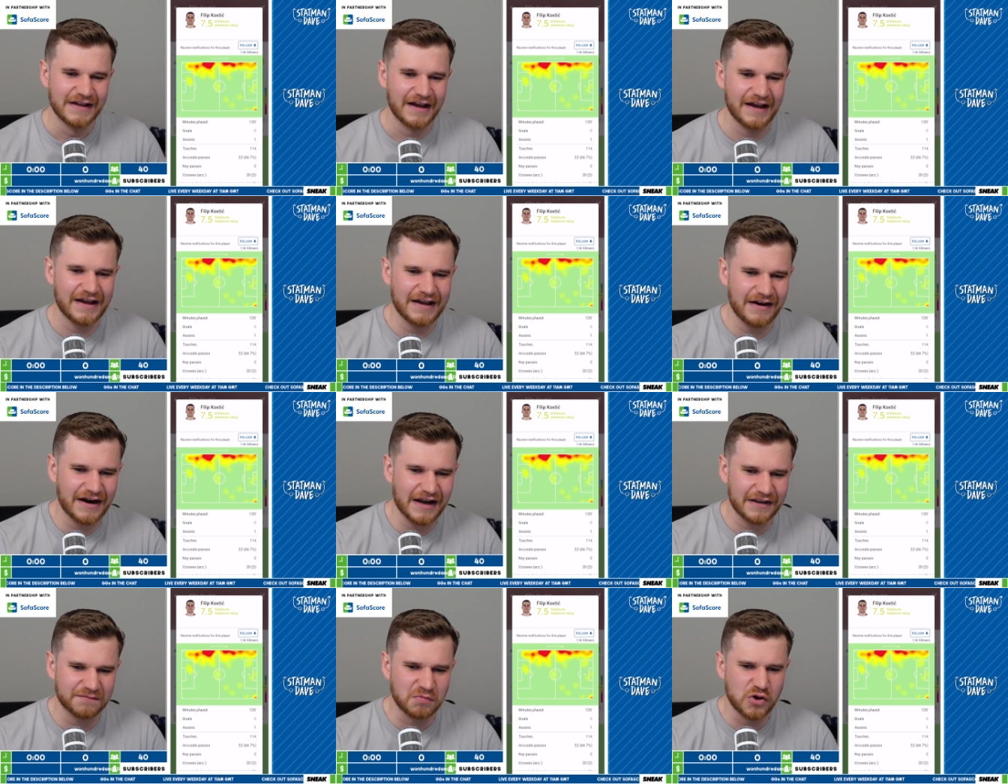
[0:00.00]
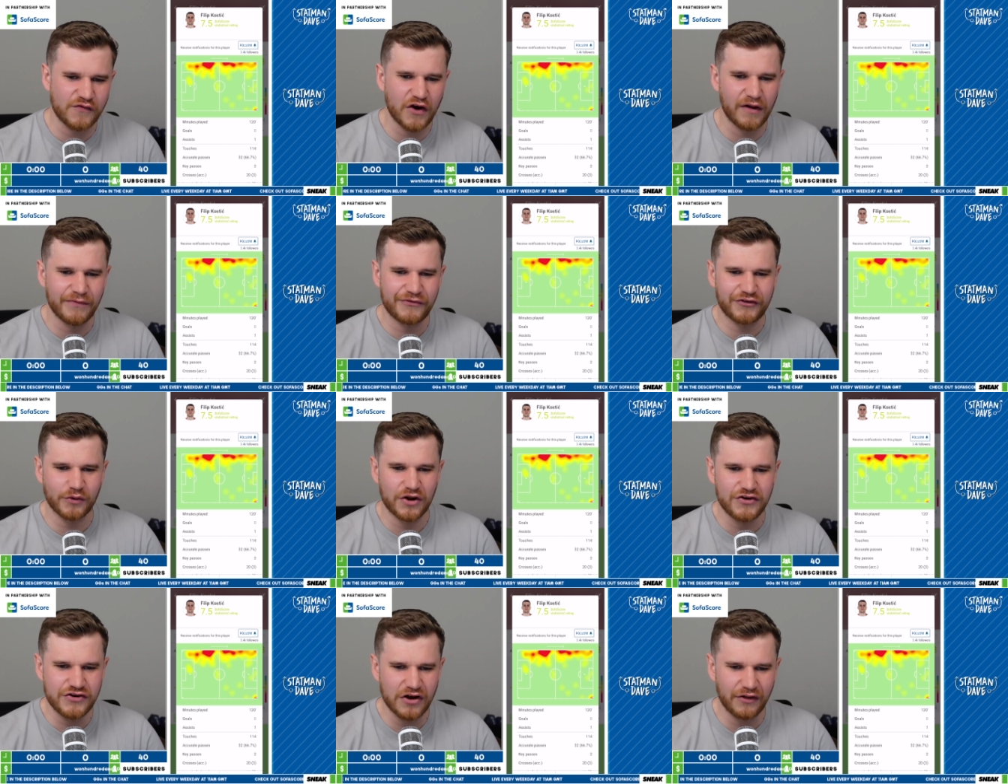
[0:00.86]
Right, let's move on to
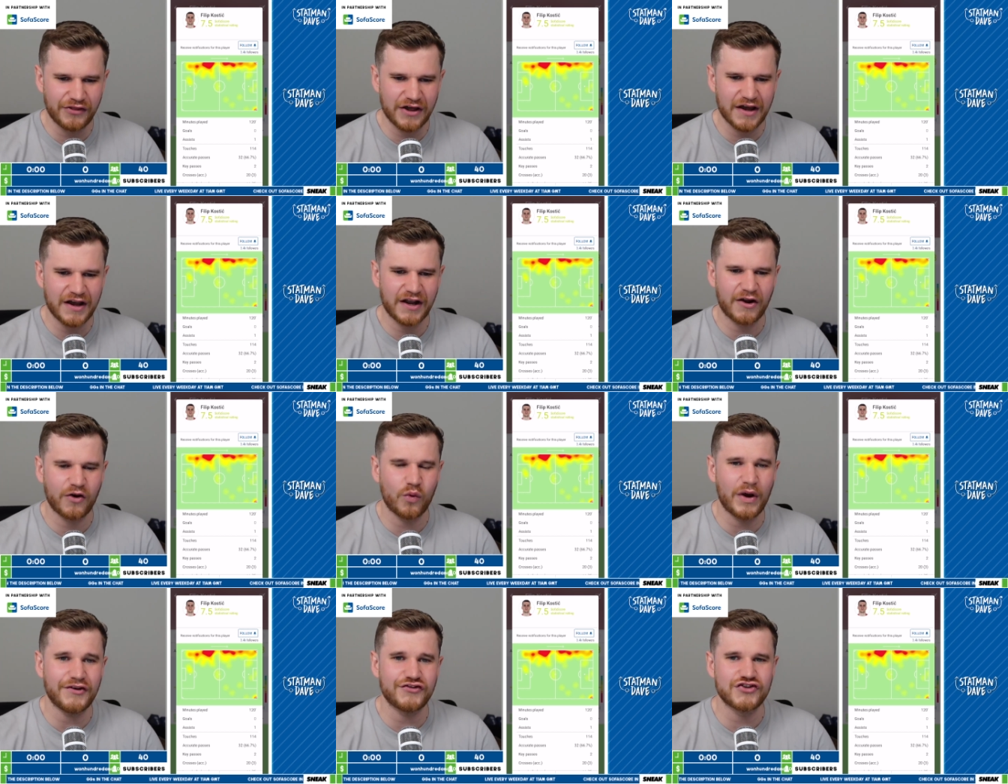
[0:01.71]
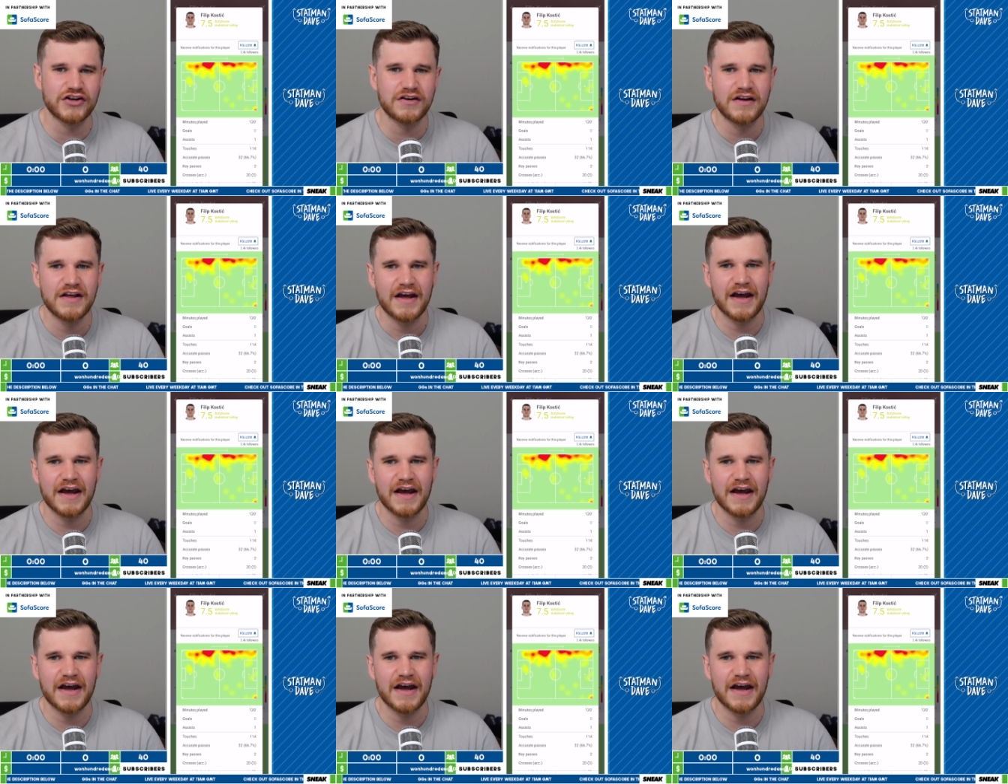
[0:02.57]
another question.